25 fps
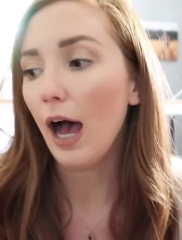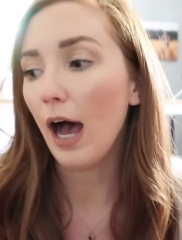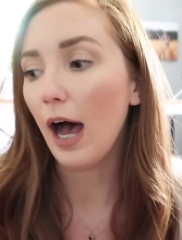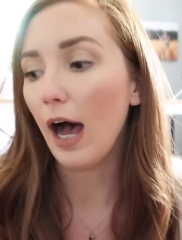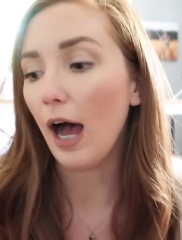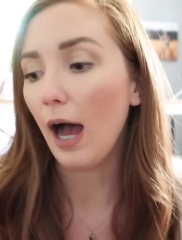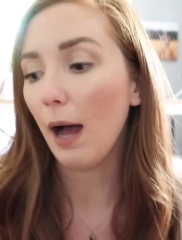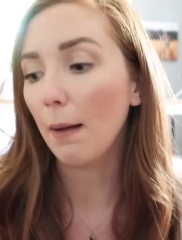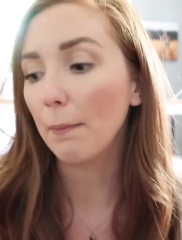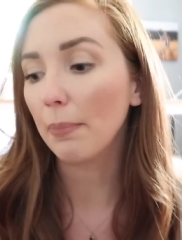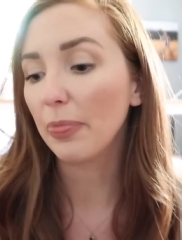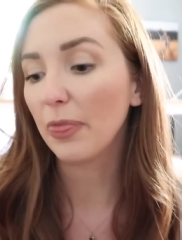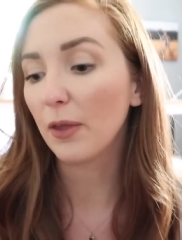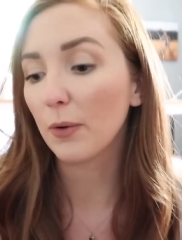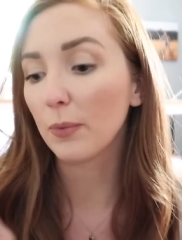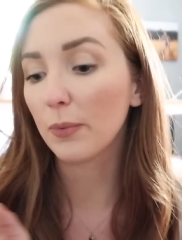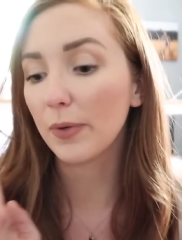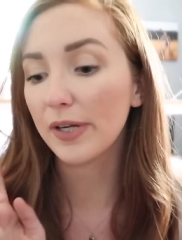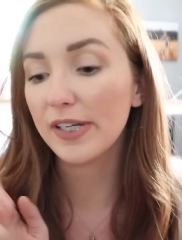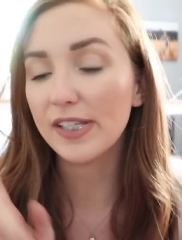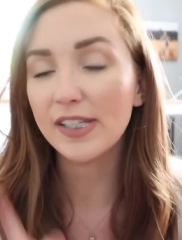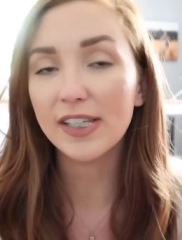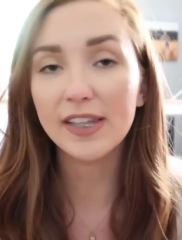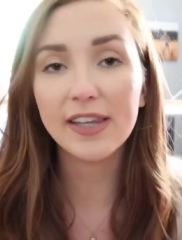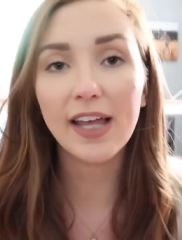Um, the
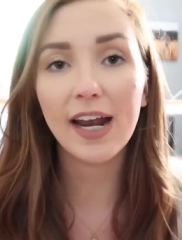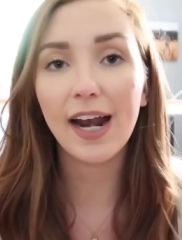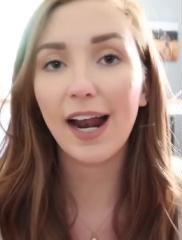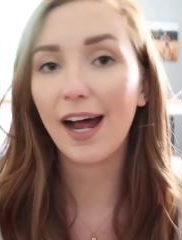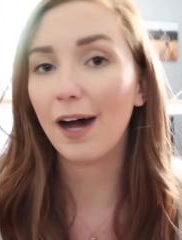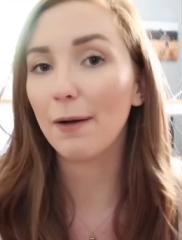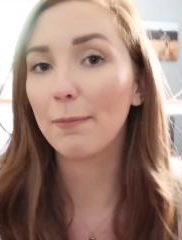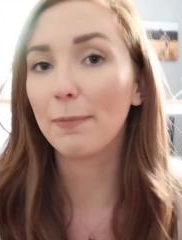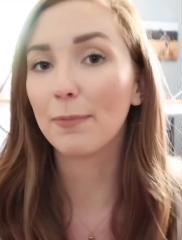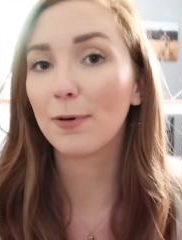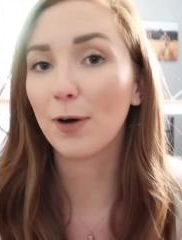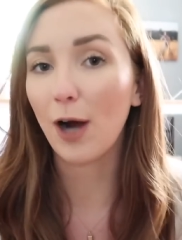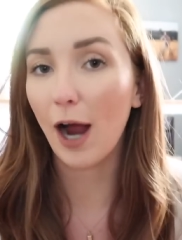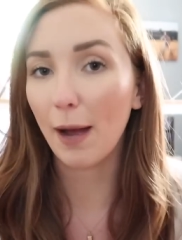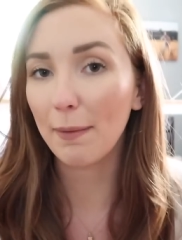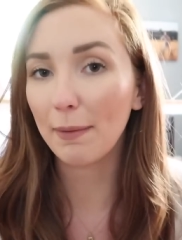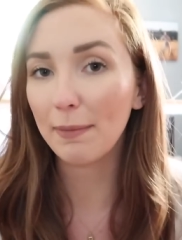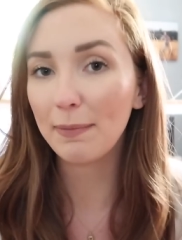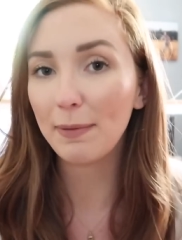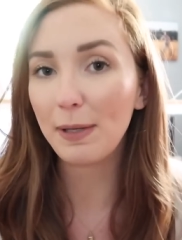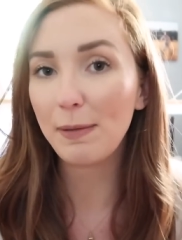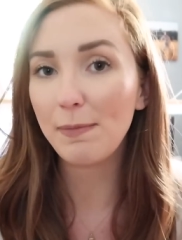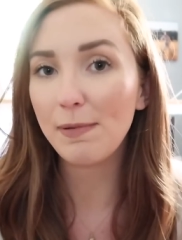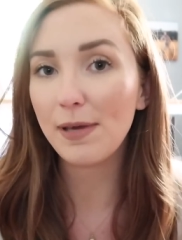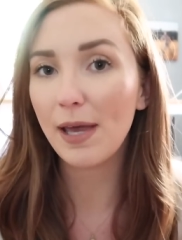reason that I'll
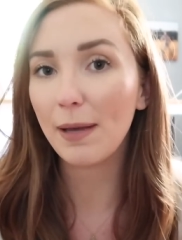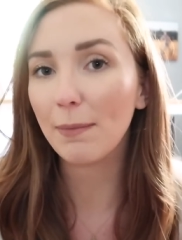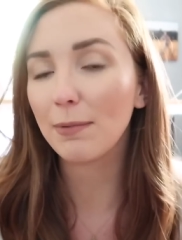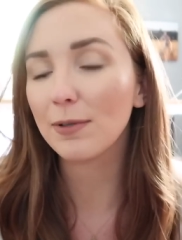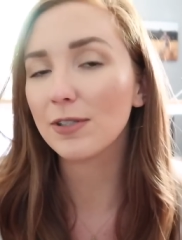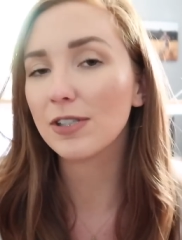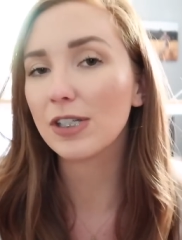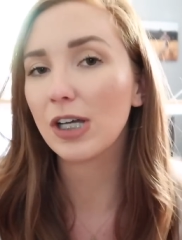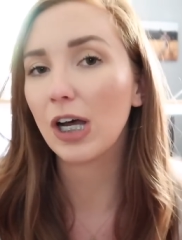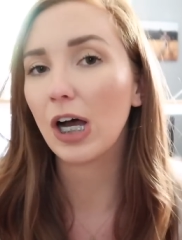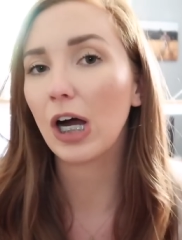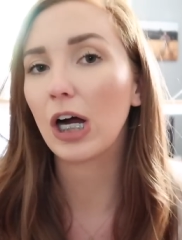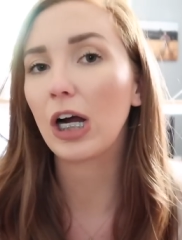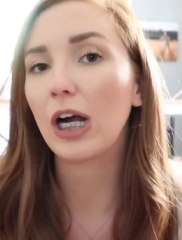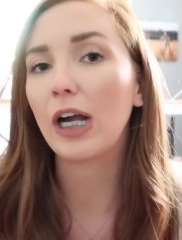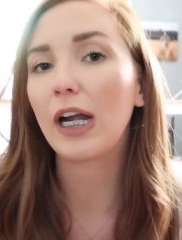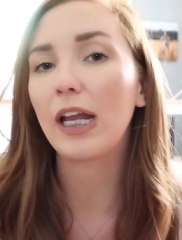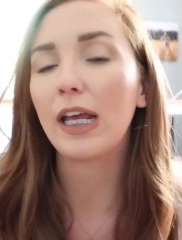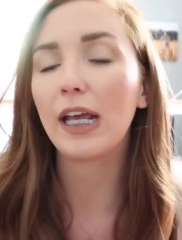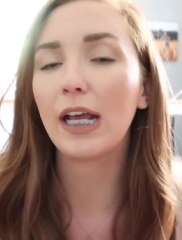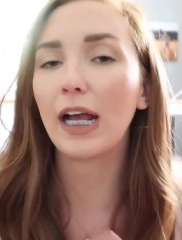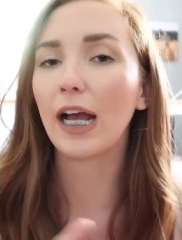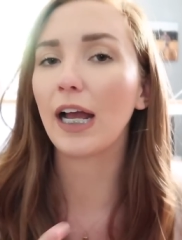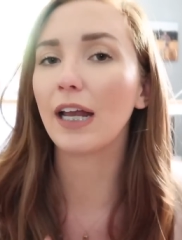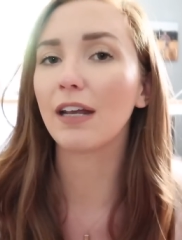probably be able to
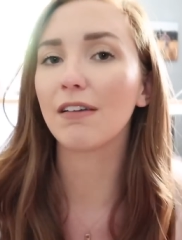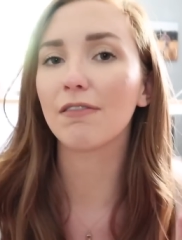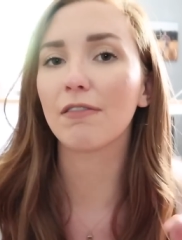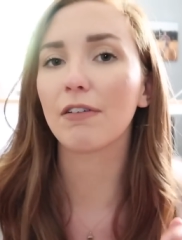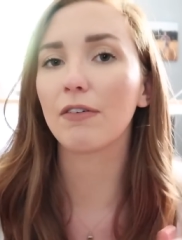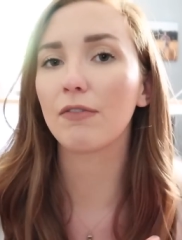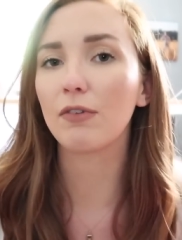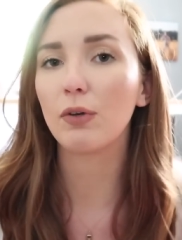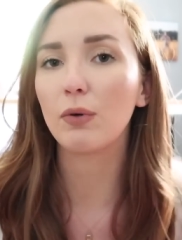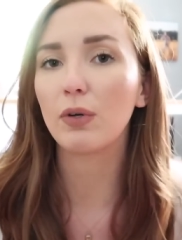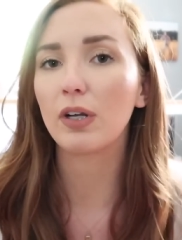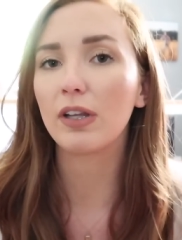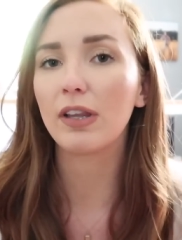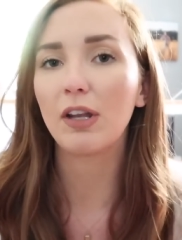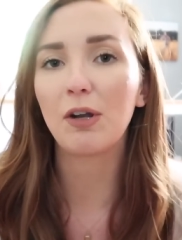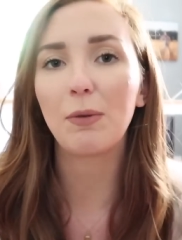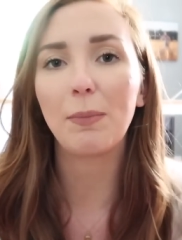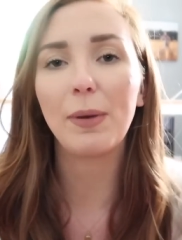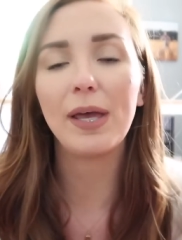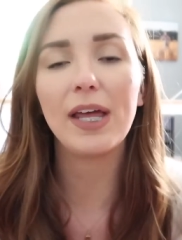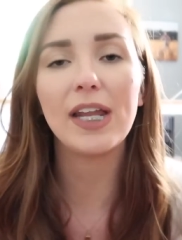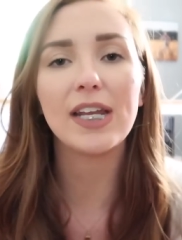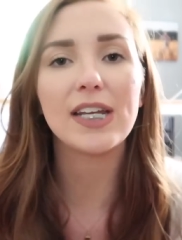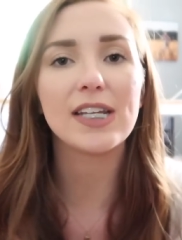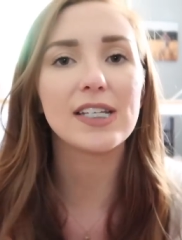already kind of review it a little
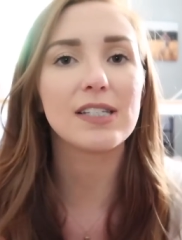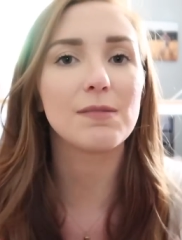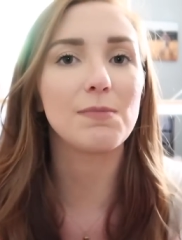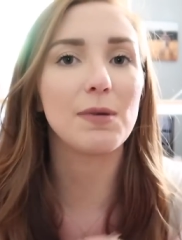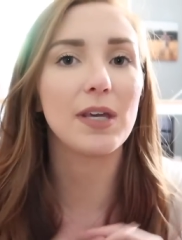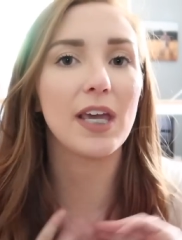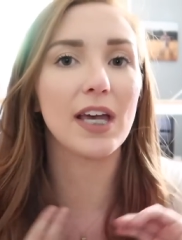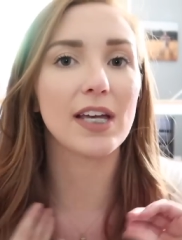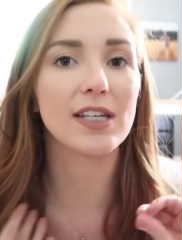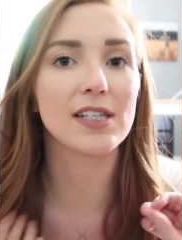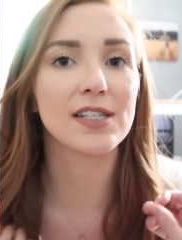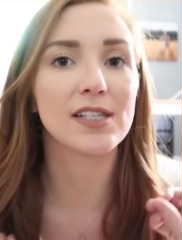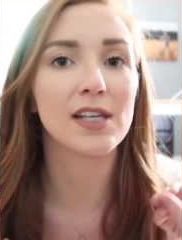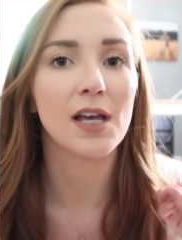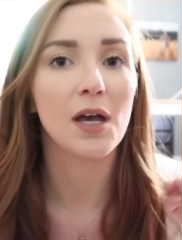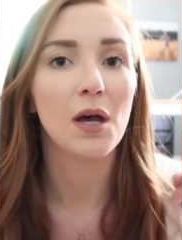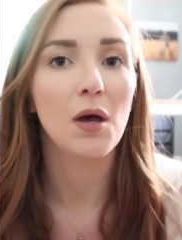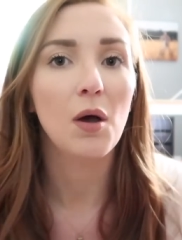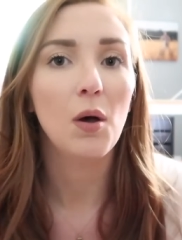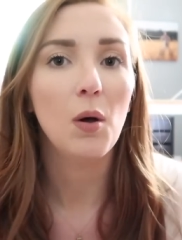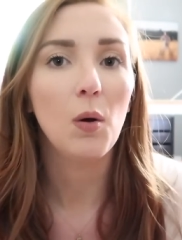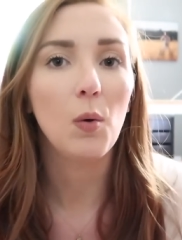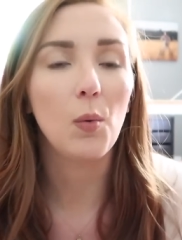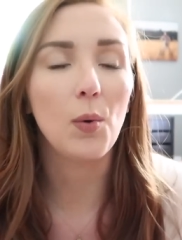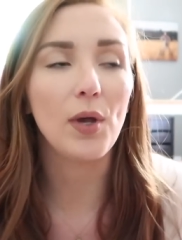bit is because
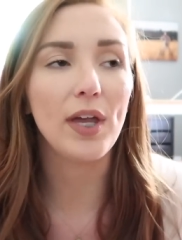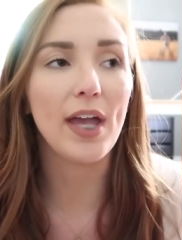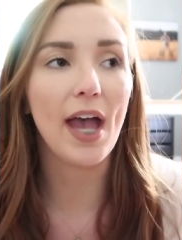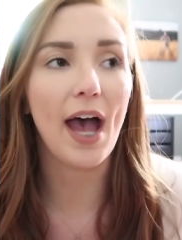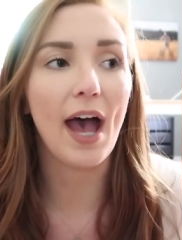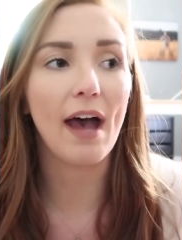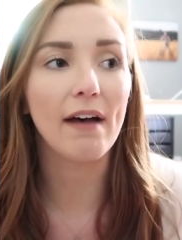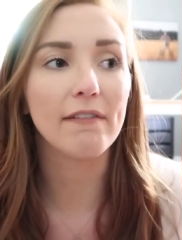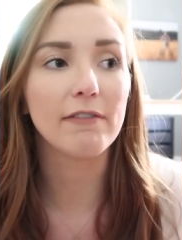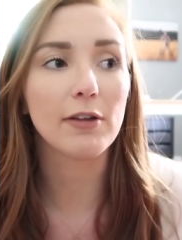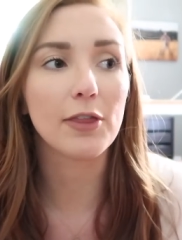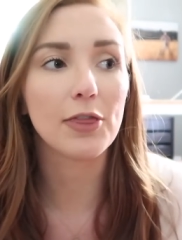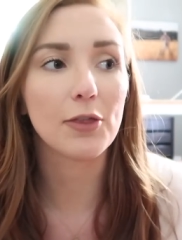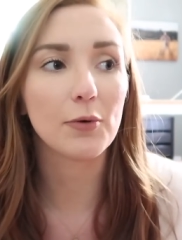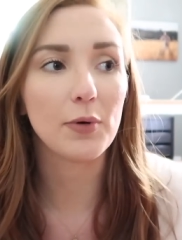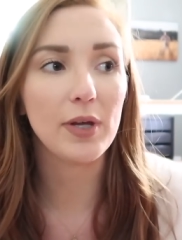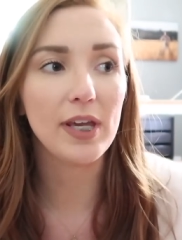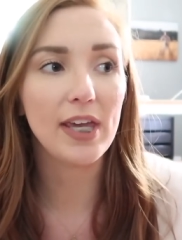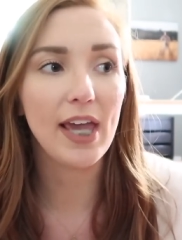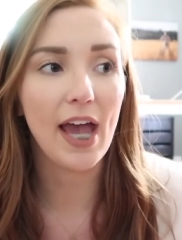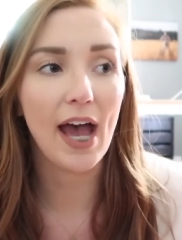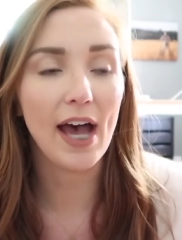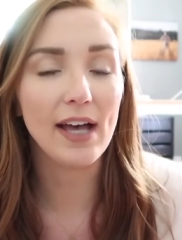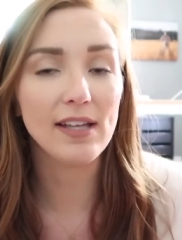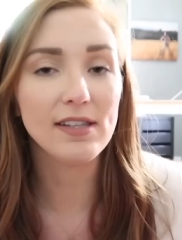we have
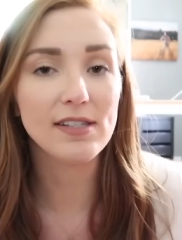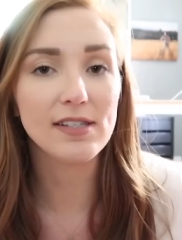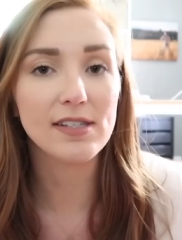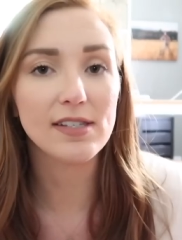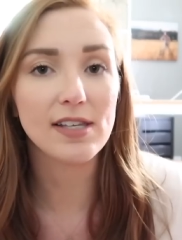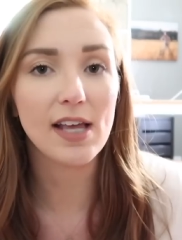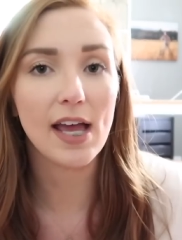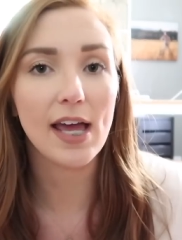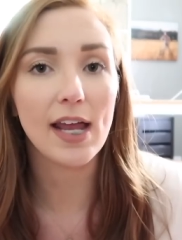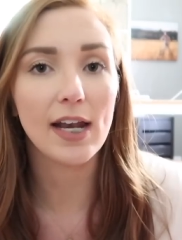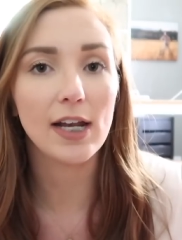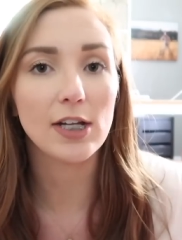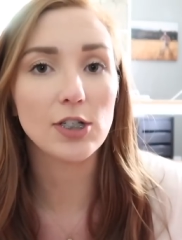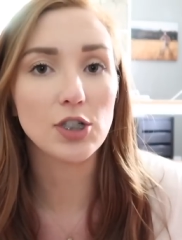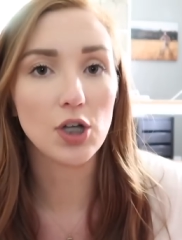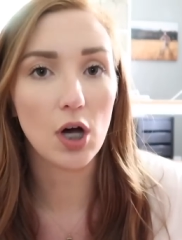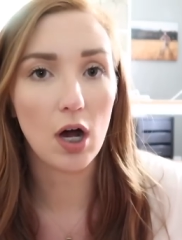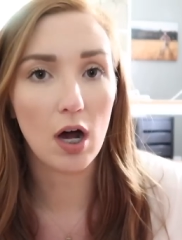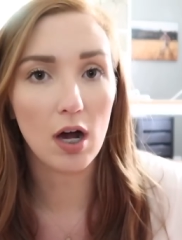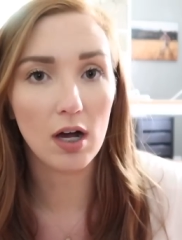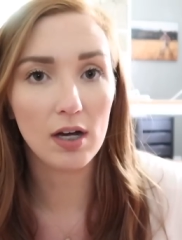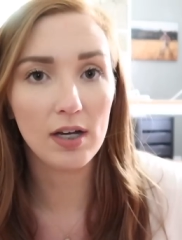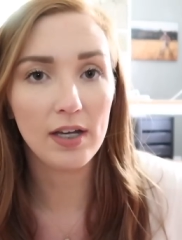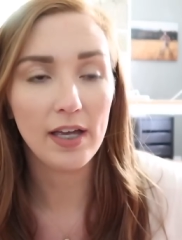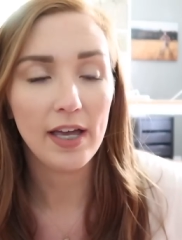three cats and a
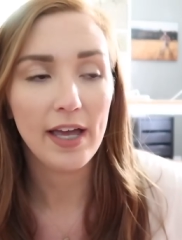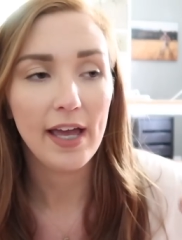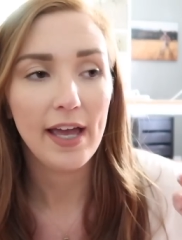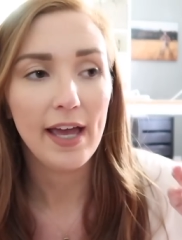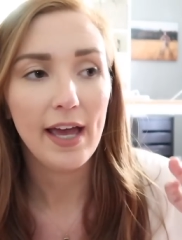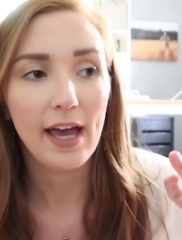dog,